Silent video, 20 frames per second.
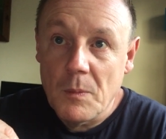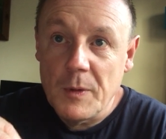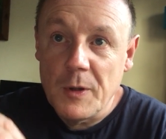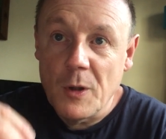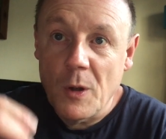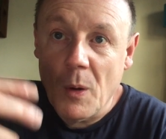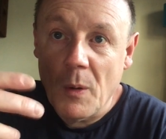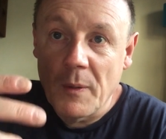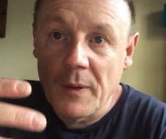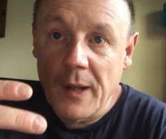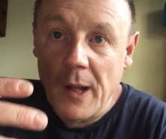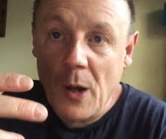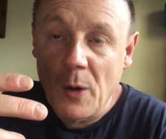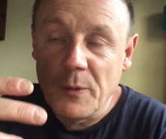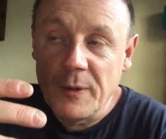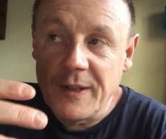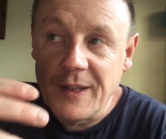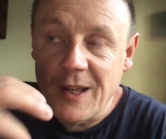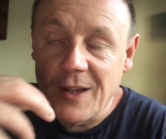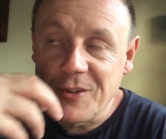You know,
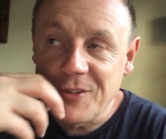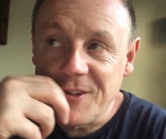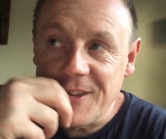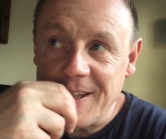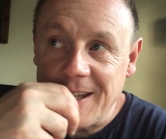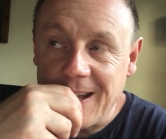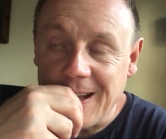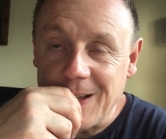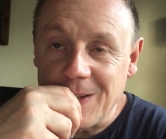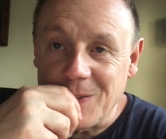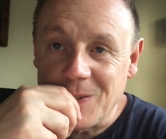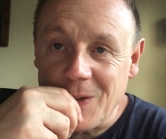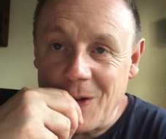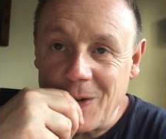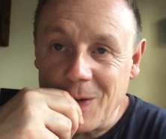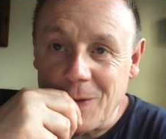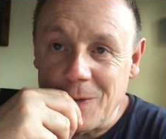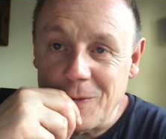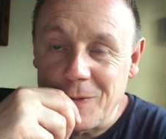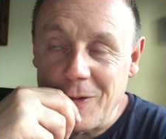only yesterday, as
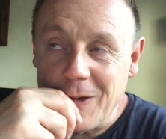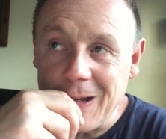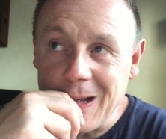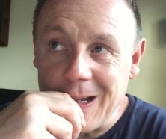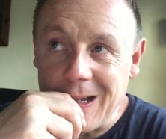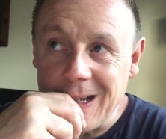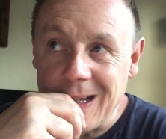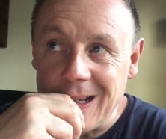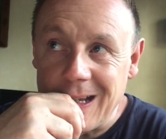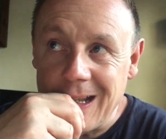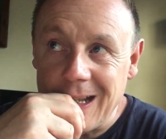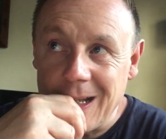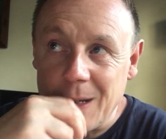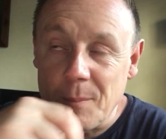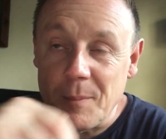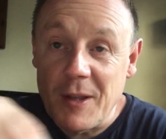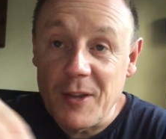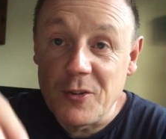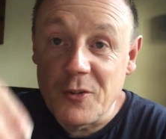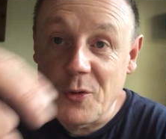kind of in a
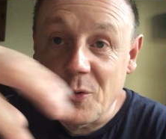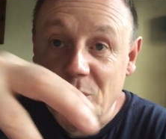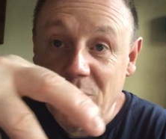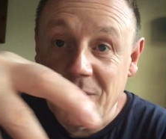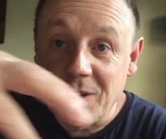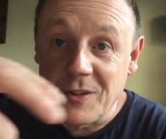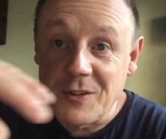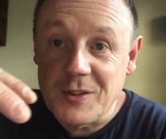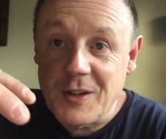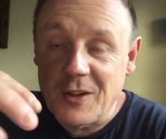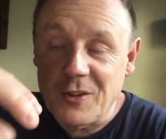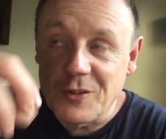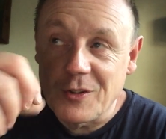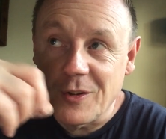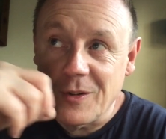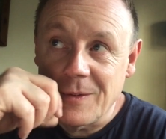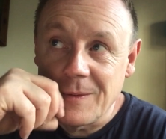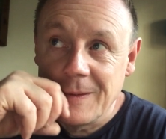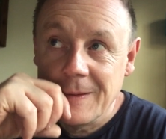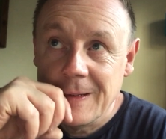mentoring
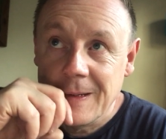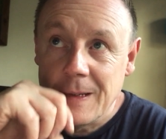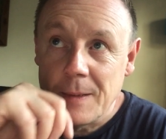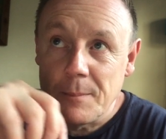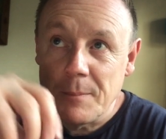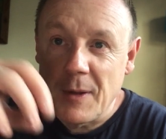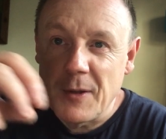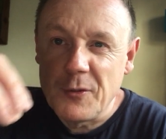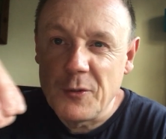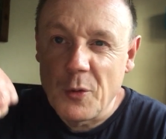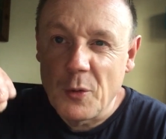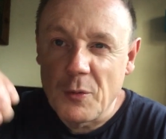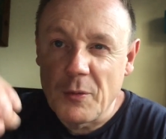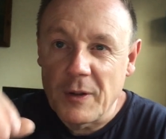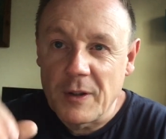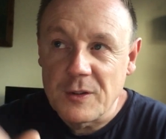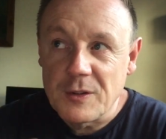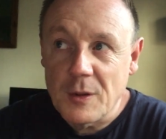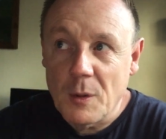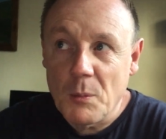session,
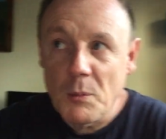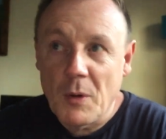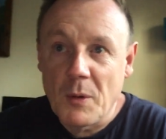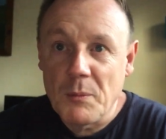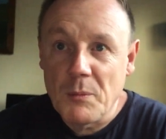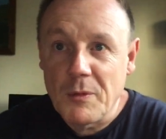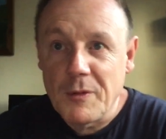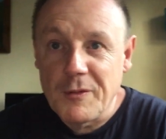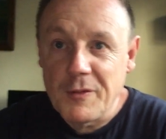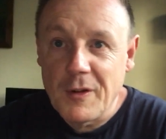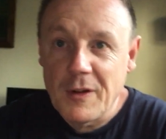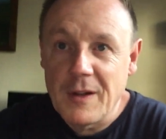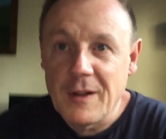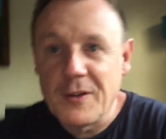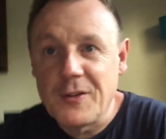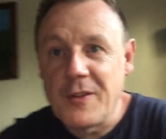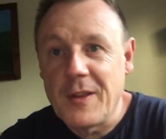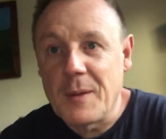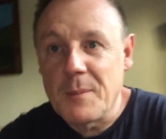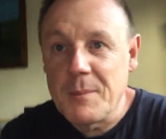mentoring someone with
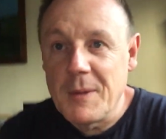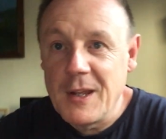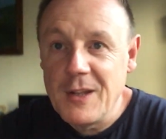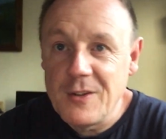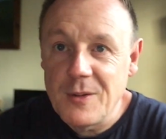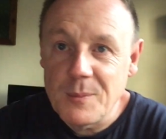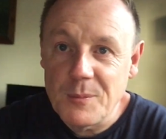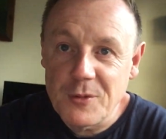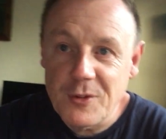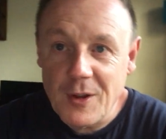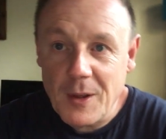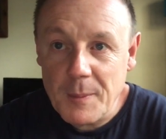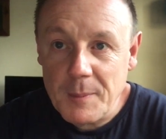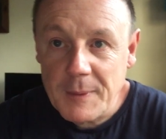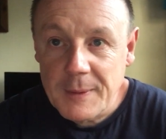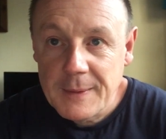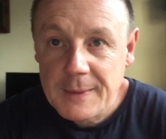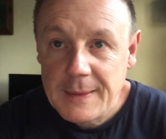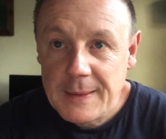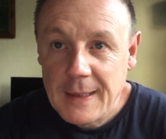holistic
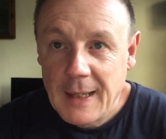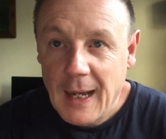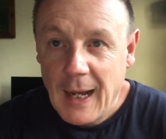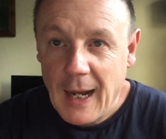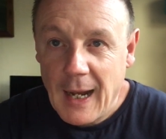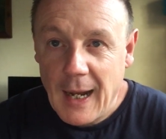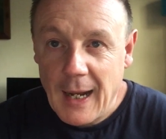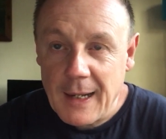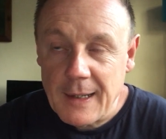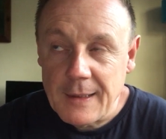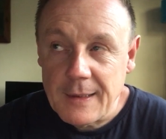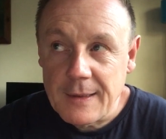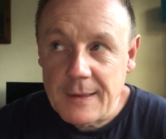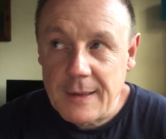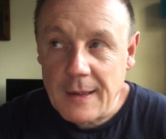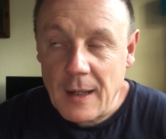mediumship, and